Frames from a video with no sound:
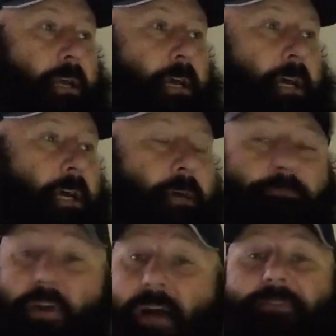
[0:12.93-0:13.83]
Uh,
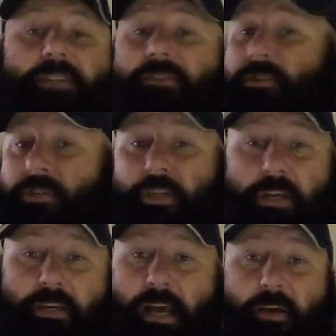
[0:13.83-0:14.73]
provinces are
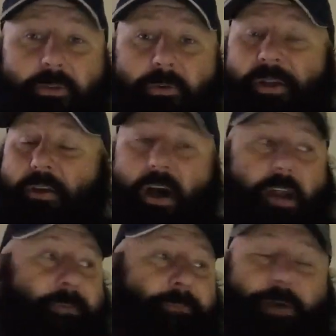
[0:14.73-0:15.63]
shutting down their
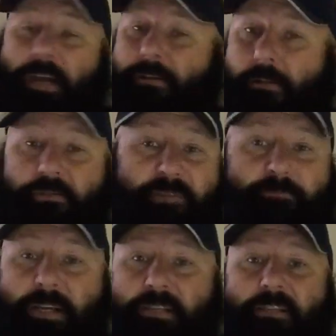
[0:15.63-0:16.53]
economy by closing
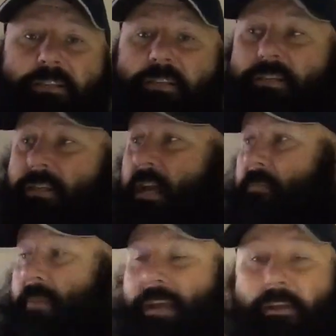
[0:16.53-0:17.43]
businesses,
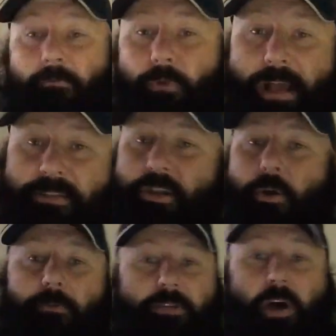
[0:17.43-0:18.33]
making red
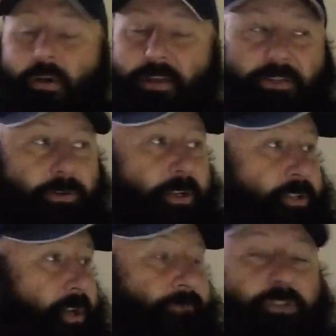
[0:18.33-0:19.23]
zones, all this sort of
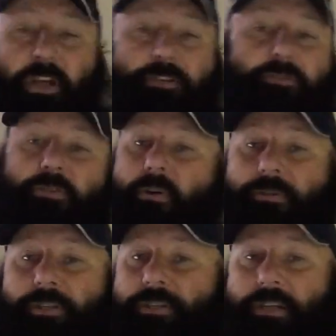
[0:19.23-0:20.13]
stuff. Justin
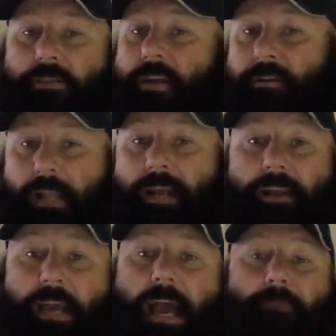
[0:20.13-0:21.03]
Trudeau just sitting there letting
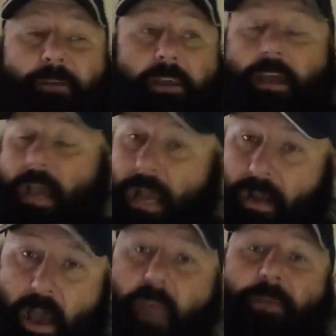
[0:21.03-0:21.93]
it happen.
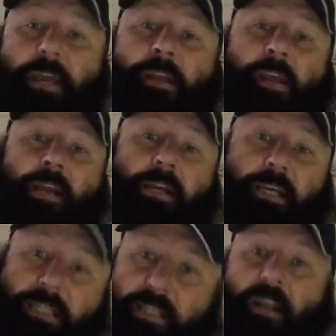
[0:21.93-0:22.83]
And I mean,
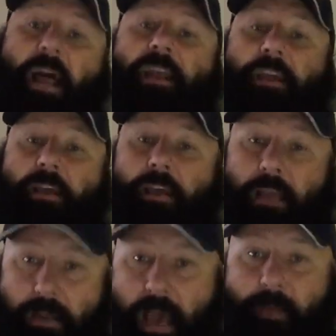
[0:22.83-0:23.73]
he's letting
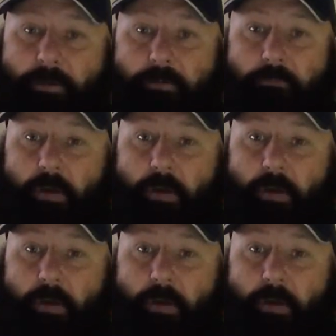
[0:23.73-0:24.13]
it happen.